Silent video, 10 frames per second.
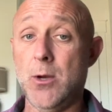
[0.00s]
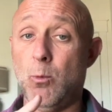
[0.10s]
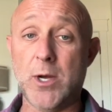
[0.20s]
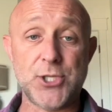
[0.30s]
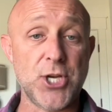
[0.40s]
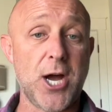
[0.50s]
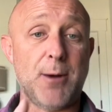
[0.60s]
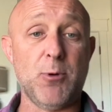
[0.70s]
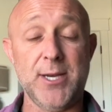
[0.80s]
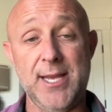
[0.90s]
What
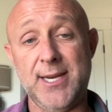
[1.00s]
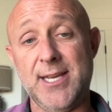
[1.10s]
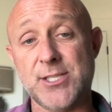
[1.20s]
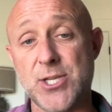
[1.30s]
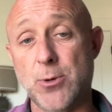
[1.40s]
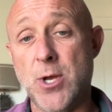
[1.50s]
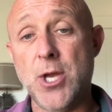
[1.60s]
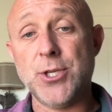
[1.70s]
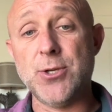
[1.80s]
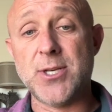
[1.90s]
job, and again, so
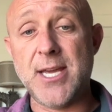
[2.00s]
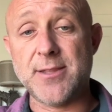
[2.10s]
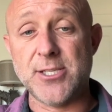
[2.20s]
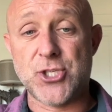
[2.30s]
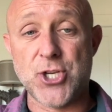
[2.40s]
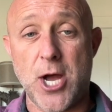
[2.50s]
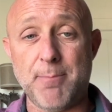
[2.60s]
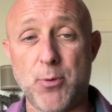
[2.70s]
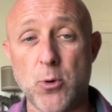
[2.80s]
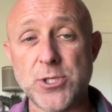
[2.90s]
you can take this
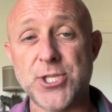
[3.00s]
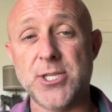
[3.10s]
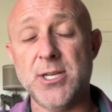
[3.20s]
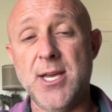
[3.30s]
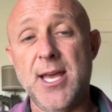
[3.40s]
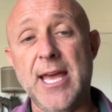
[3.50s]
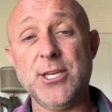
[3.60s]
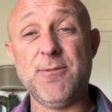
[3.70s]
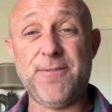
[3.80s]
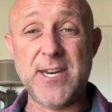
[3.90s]
job portion
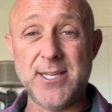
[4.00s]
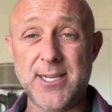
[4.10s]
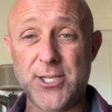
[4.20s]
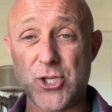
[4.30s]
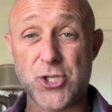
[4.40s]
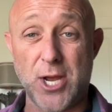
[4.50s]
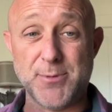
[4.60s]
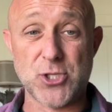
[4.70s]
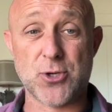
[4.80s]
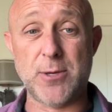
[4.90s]
and you feed it in your job
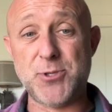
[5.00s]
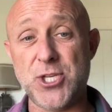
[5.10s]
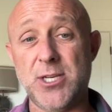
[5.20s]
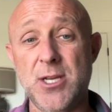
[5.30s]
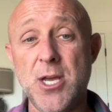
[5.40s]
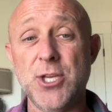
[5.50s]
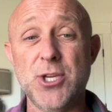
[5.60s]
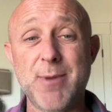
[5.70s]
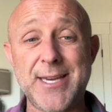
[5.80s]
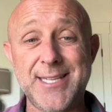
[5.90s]
description.
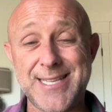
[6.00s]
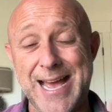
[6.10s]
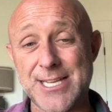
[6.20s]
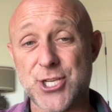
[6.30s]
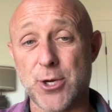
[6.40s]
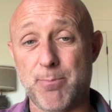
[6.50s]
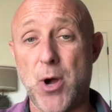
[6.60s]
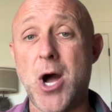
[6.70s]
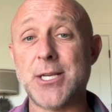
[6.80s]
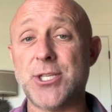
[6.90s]
You might need to ask your
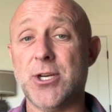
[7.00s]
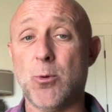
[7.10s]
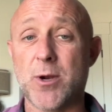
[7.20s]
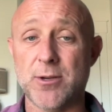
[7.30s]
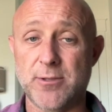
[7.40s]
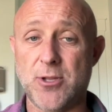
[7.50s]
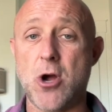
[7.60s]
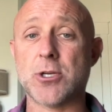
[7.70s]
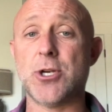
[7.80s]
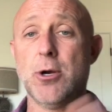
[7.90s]
boss, what are the
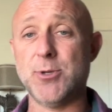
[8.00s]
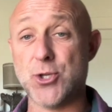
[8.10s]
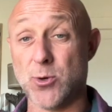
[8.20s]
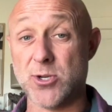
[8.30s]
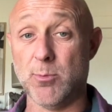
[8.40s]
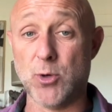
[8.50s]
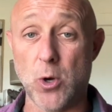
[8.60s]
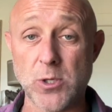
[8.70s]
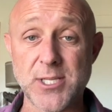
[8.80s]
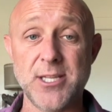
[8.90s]
long-term and short-term
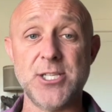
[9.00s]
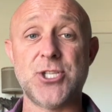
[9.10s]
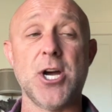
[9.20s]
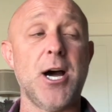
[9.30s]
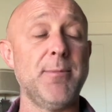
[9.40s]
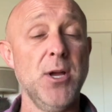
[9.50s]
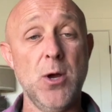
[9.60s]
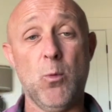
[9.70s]
goals of this job?